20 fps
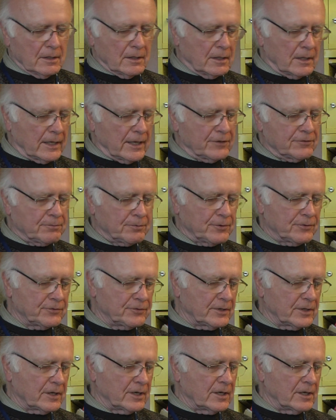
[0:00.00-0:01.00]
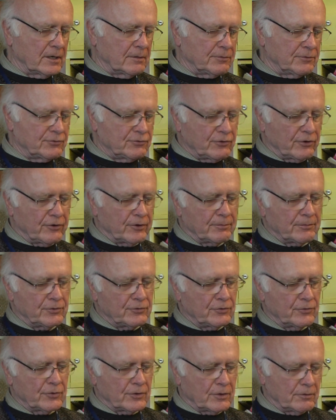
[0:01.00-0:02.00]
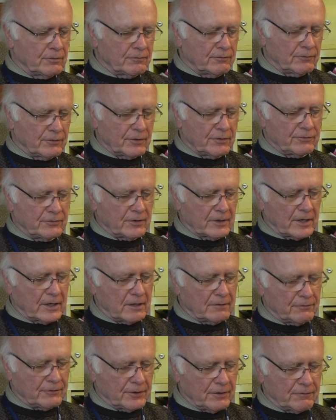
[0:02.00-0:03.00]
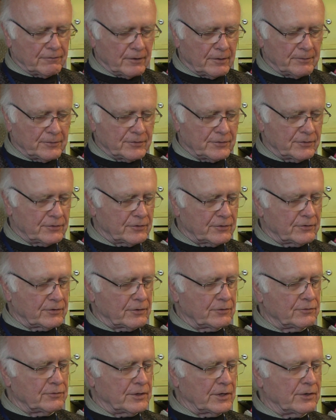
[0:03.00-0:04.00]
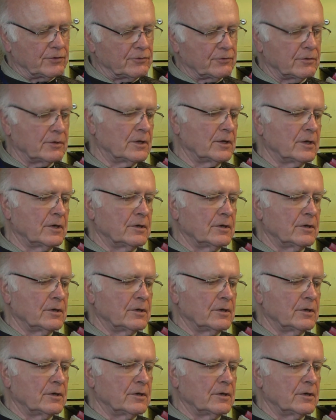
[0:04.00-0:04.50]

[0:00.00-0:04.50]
The last person that got it was Jerry Mizuka for the California Pharmacists Association,